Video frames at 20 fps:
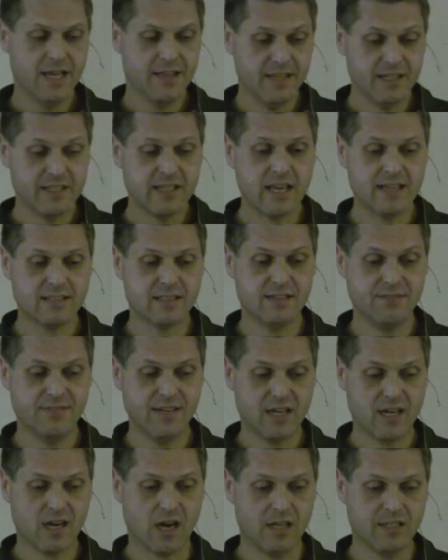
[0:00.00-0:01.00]
This has
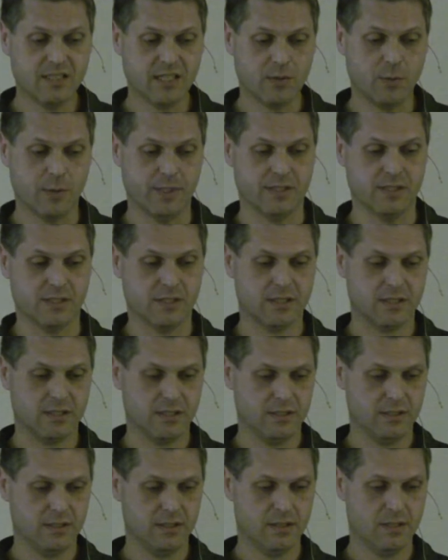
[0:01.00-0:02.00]
severe consequences
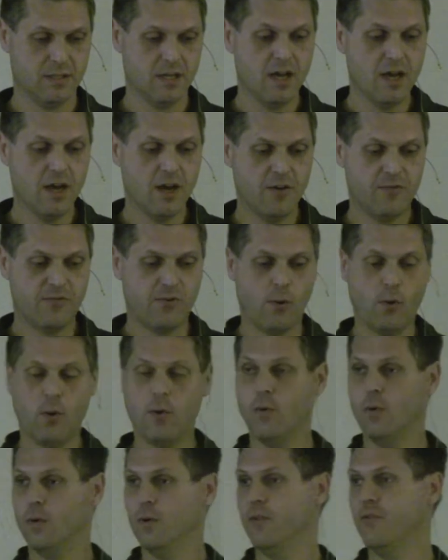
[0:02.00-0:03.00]

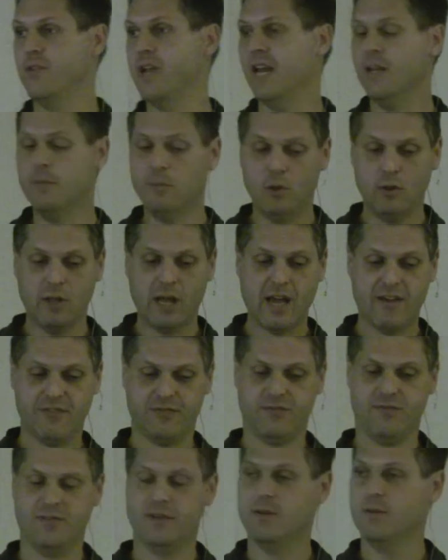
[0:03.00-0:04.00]
for the animal
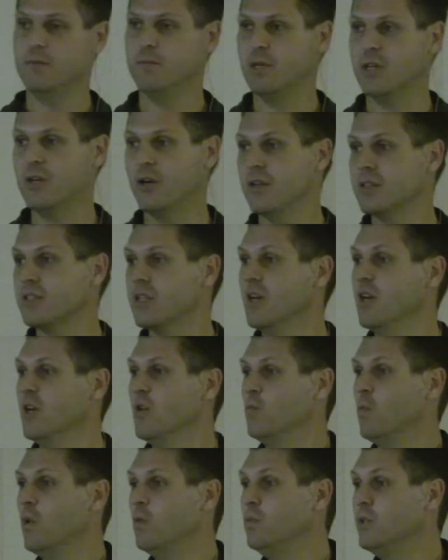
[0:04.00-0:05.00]
life, because
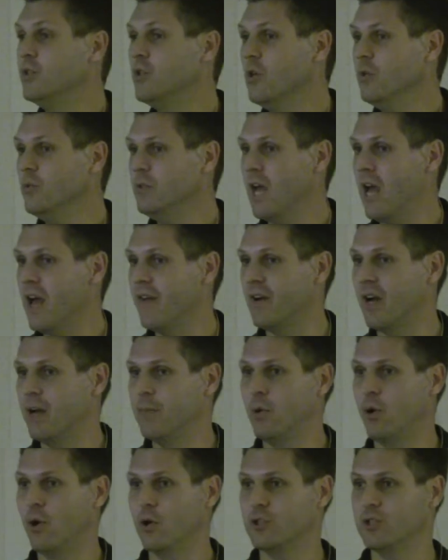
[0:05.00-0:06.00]
when we don't have
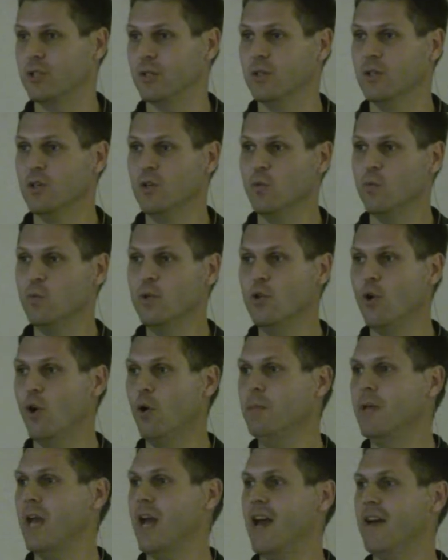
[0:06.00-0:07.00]
hypoxia, we
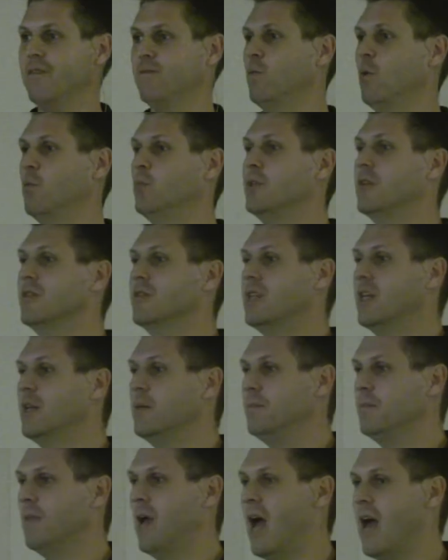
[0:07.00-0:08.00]
normally have what we
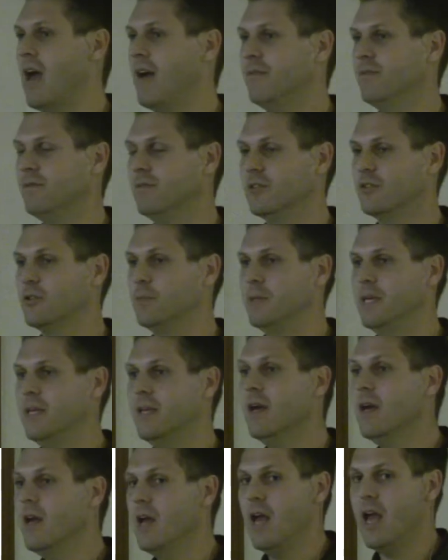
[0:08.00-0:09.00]
consider to
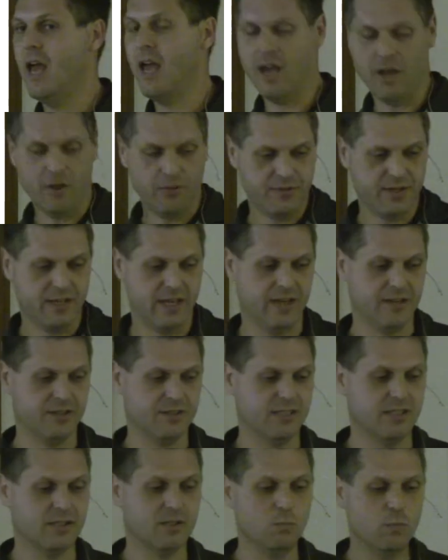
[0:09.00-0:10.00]
be a healthy
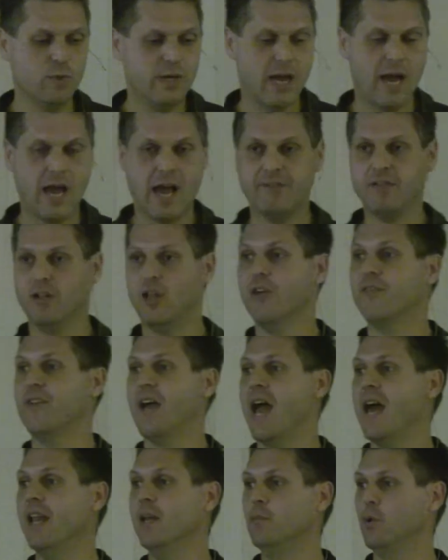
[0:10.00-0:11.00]
ecosystem. We have a lot of
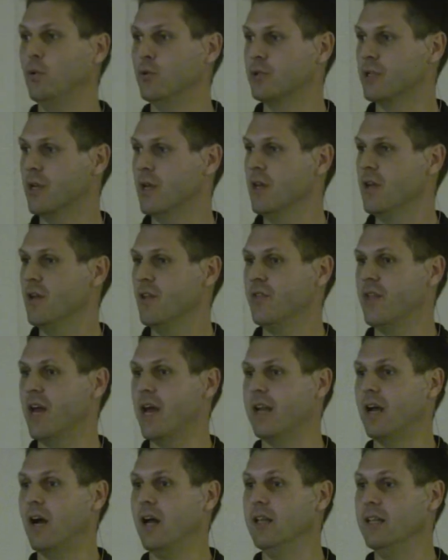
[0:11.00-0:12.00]
animals
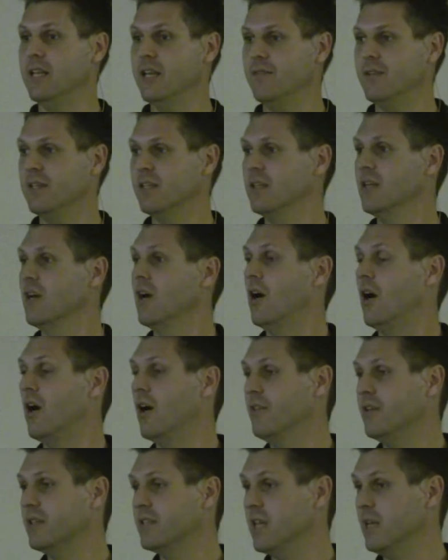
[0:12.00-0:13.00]
that are living
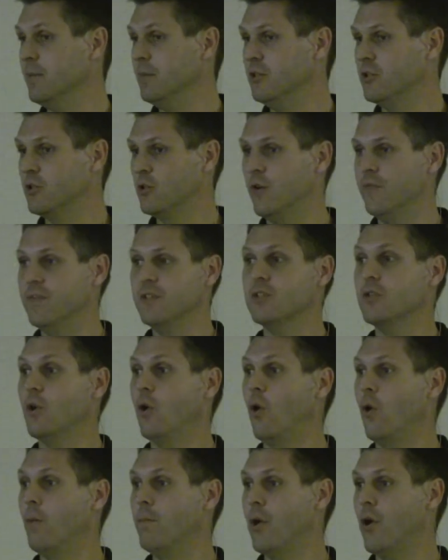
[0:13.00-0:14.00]
on the sediment surface
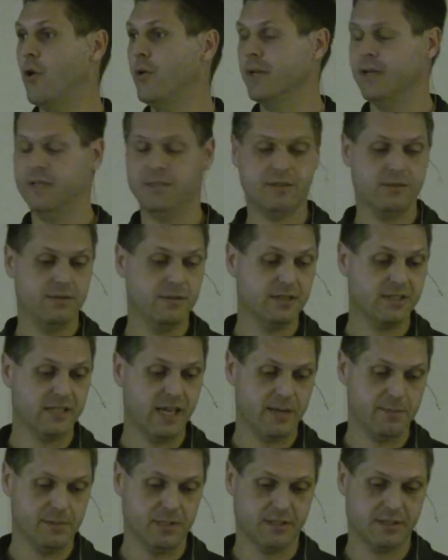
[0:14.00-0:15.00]
or bury into the
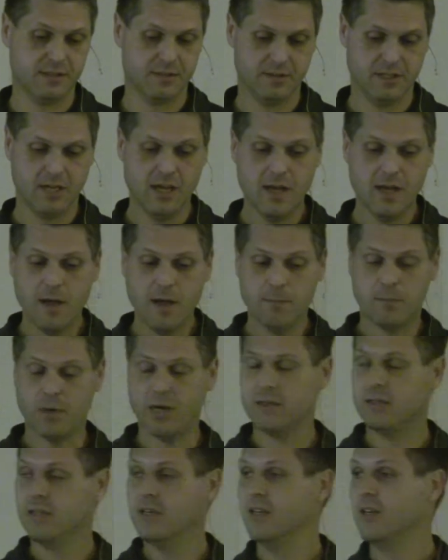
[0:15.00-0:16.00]
sediments.
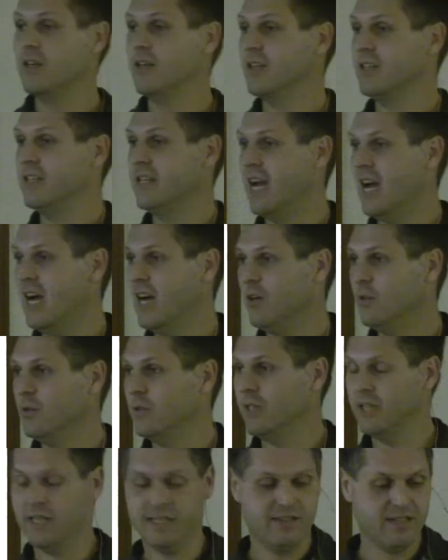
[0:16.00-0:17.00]
But
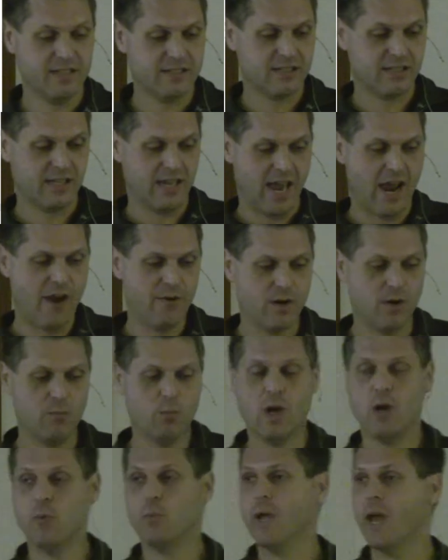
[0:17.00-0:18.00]
now, in this area
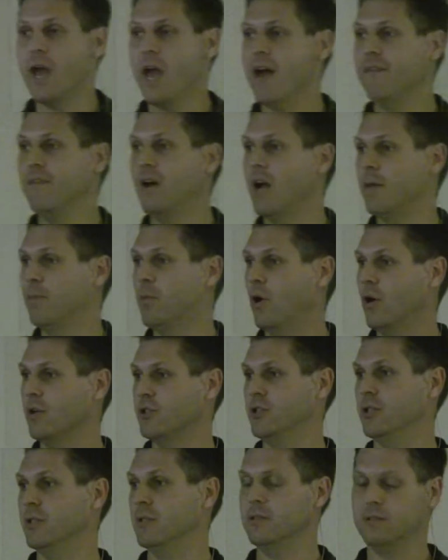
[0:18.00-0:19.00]
where we have
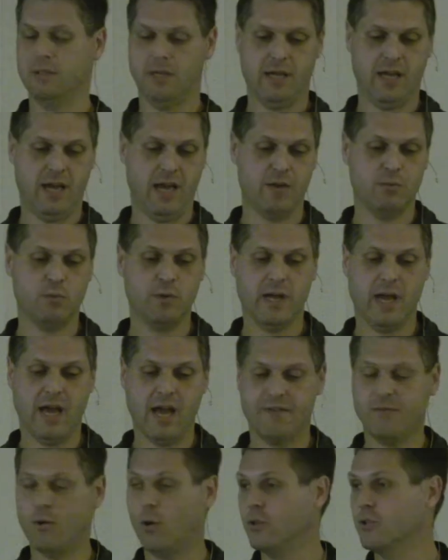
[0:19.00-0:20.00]
hypoxia, and we
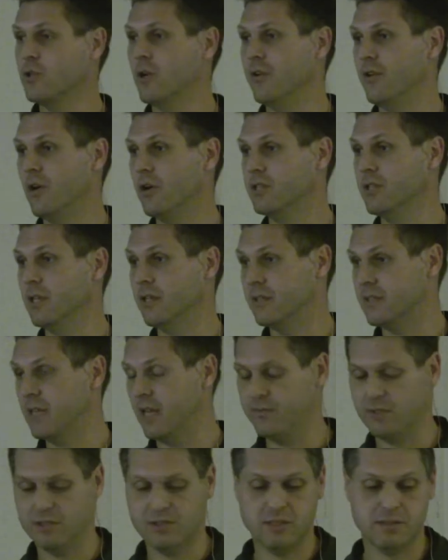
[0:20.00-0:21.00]
have also anoxia, as
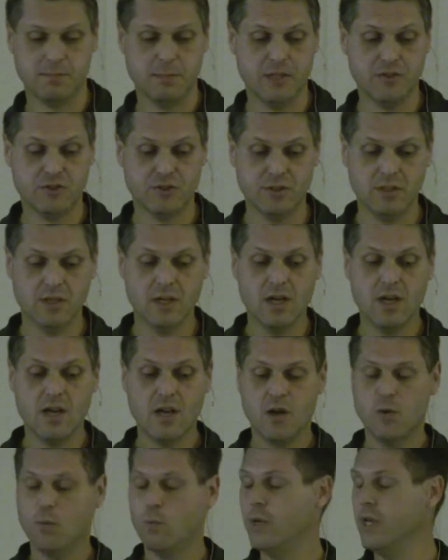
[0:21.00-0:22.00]
Henrik just mentioned,
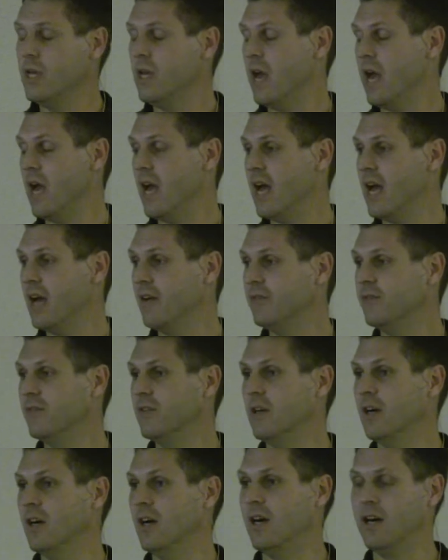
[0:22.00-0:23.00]
we have
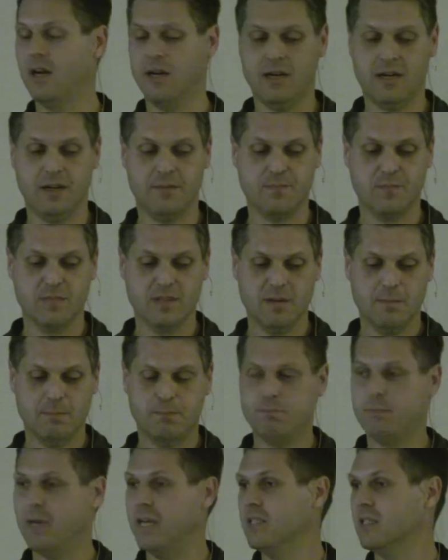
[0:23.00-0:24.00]

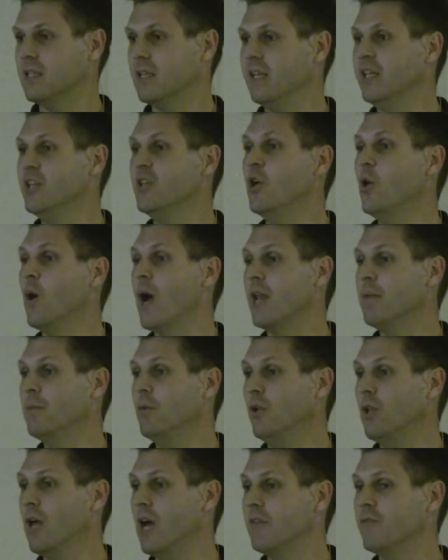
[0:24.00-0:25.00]
basically no
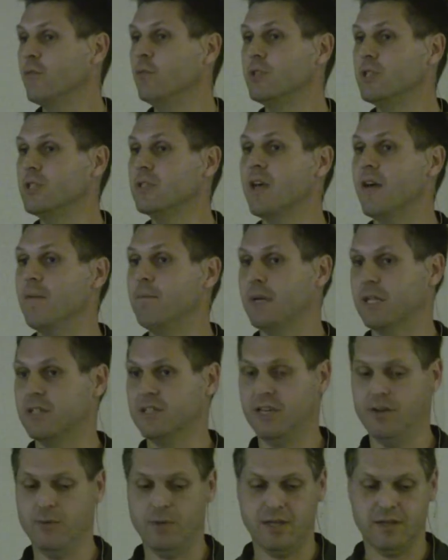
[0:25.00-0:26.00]
animal life, we just have
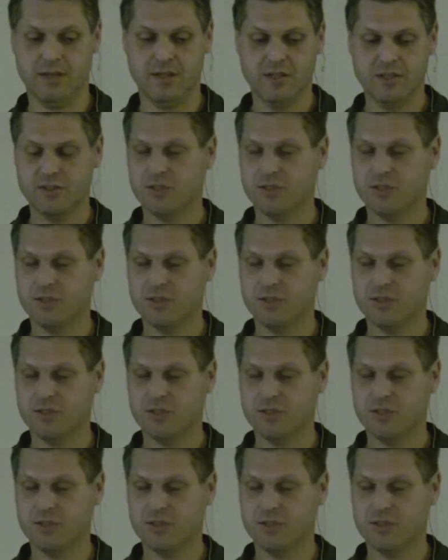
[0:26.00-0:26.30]
bacteria.